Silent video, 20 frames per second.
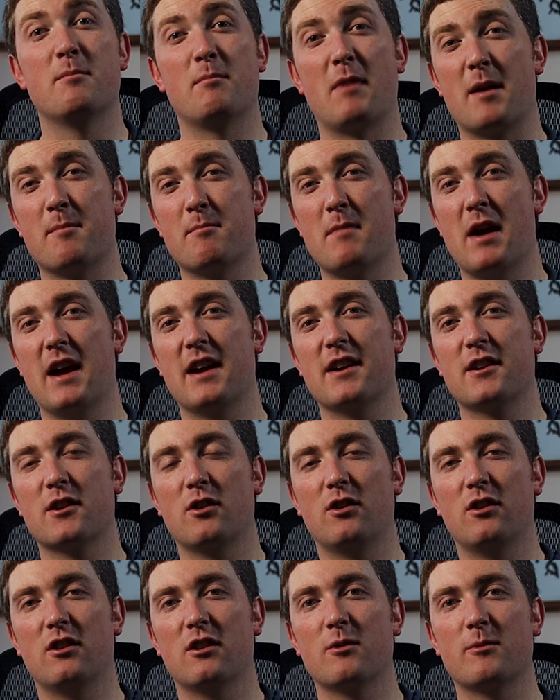My main
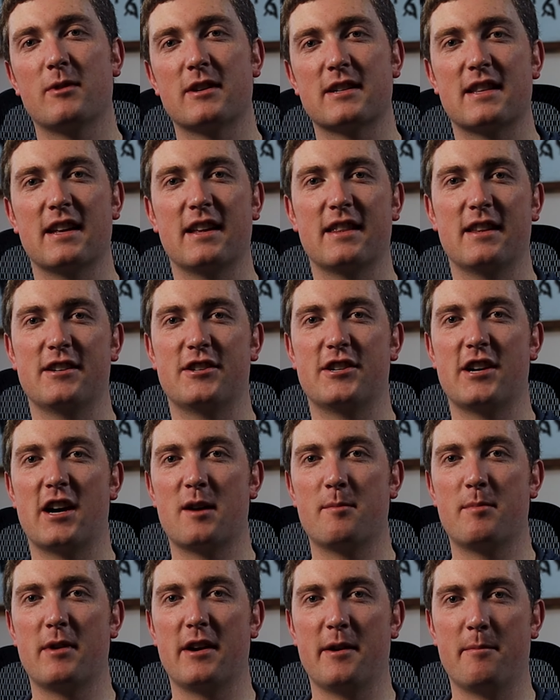goal was that the
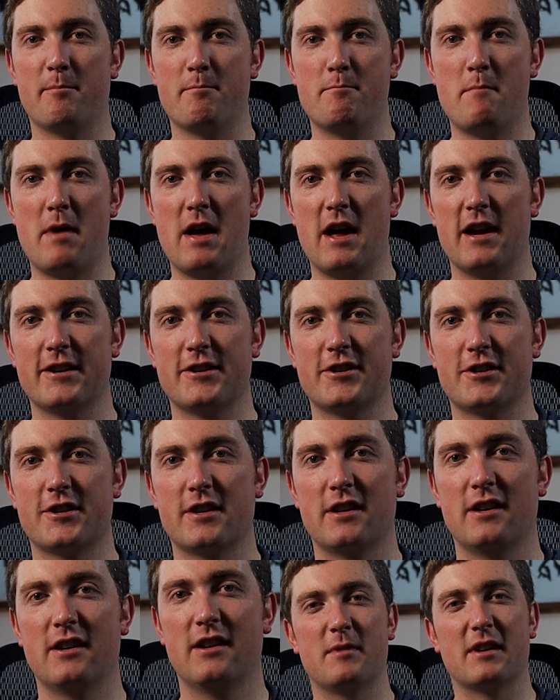chair be
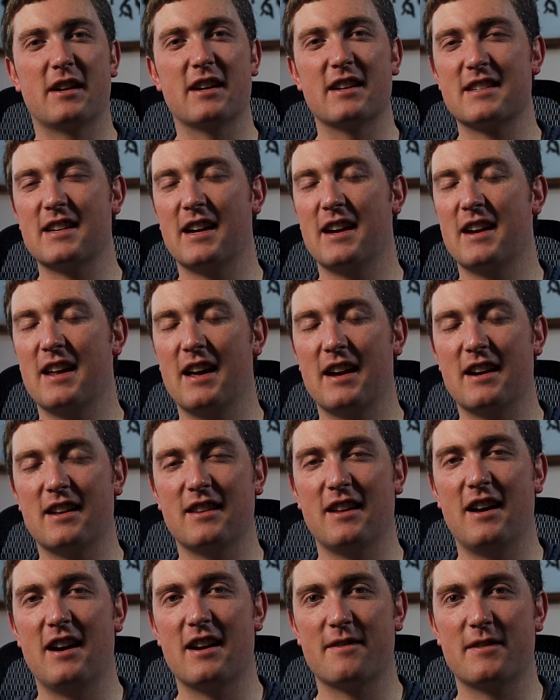mesh, because I'd had a
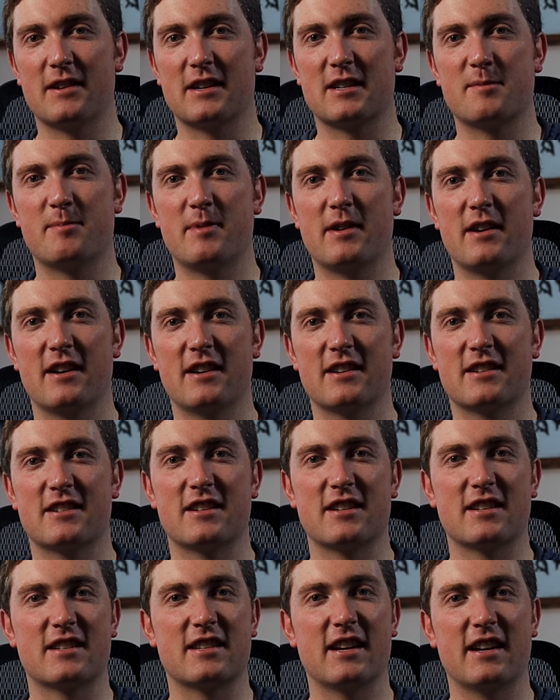lot of experience
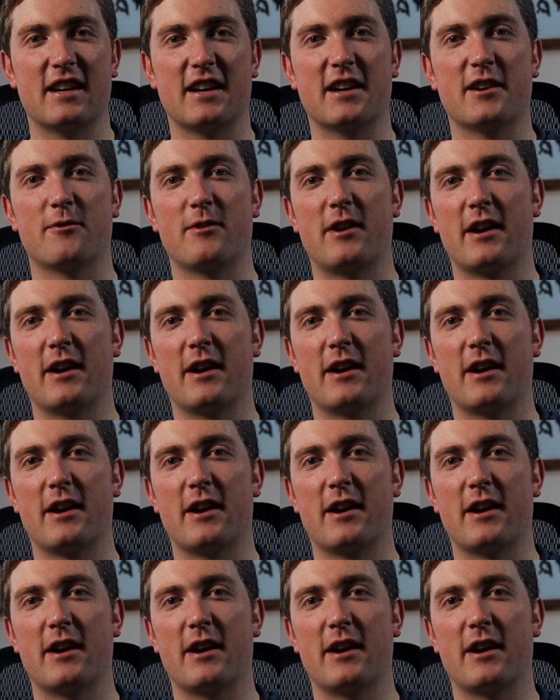just sitting in